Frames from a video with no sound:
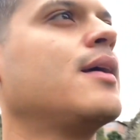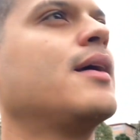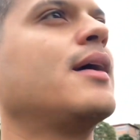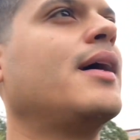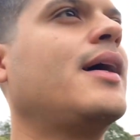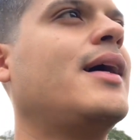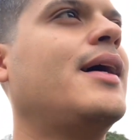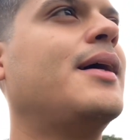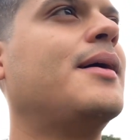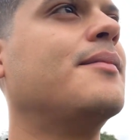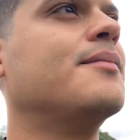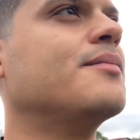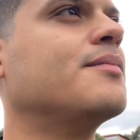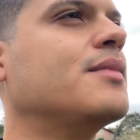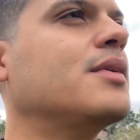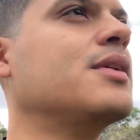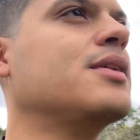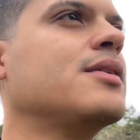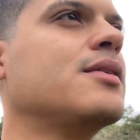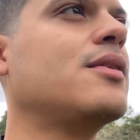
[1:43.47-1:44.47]

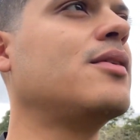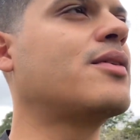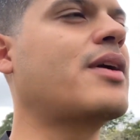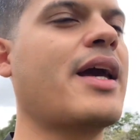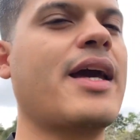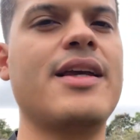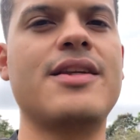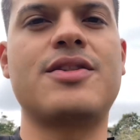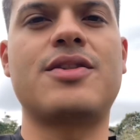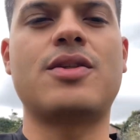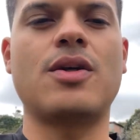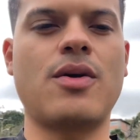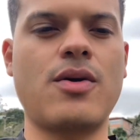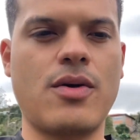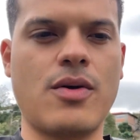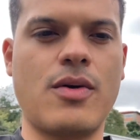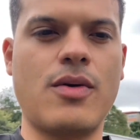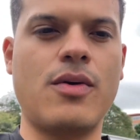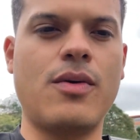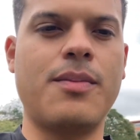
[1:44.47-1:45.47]
Okay,
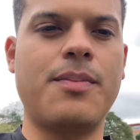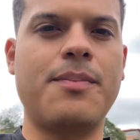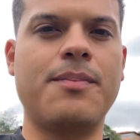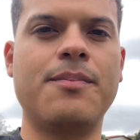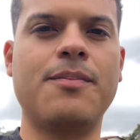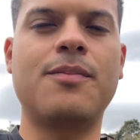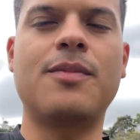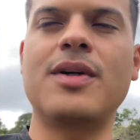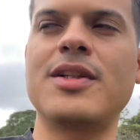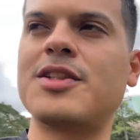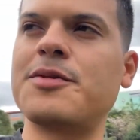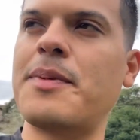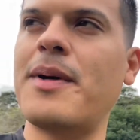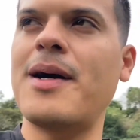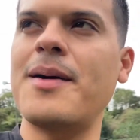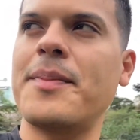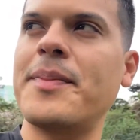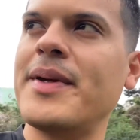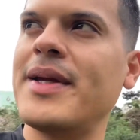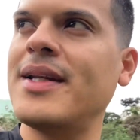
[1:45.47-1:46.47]
so what's
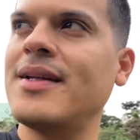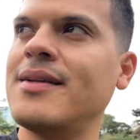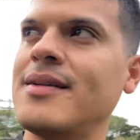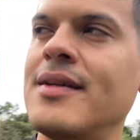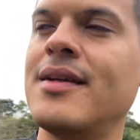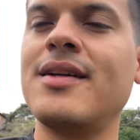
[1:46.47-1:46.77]
popping?